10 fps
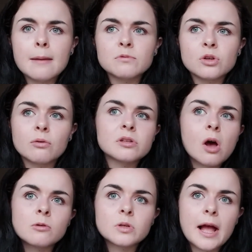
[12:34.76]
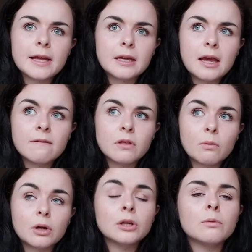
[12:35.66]
So it was almost like if they
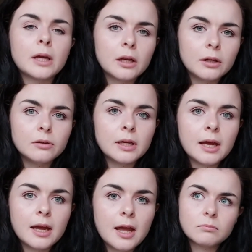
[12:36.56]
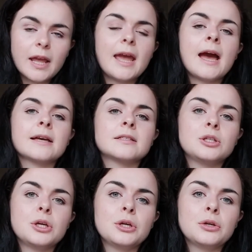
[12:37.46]
were going to include it, it has
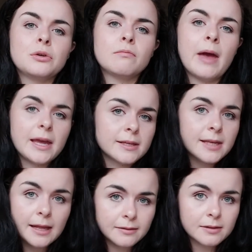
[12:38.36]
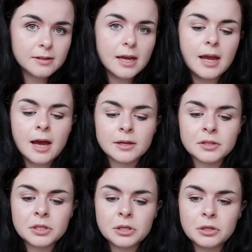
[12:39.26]
to make sense. It
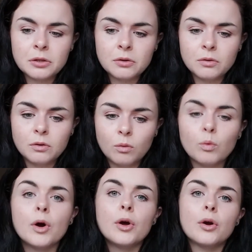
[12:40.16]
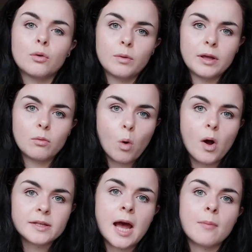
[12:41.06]
has to work with
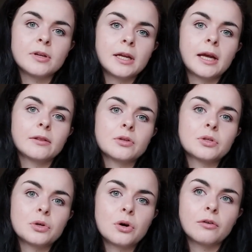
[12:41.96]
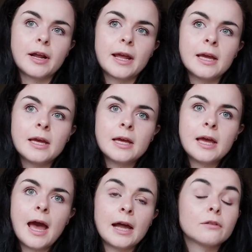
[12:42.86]
what is happening in the story,
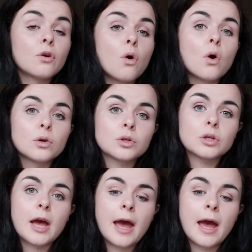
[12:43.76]
and of course,